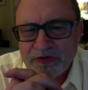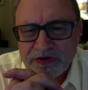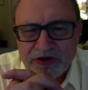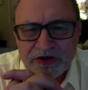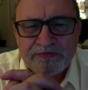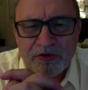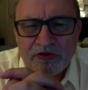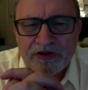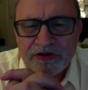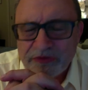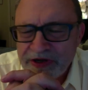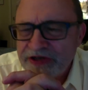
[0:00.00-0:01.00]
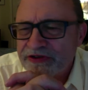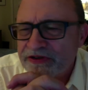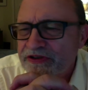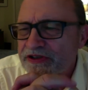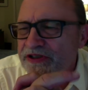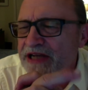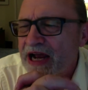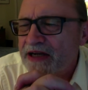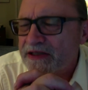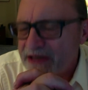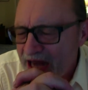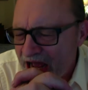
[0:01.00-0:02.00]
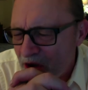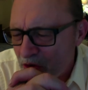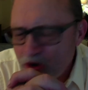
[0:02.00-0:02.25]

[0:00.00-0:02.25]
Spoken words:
which are important research designs now.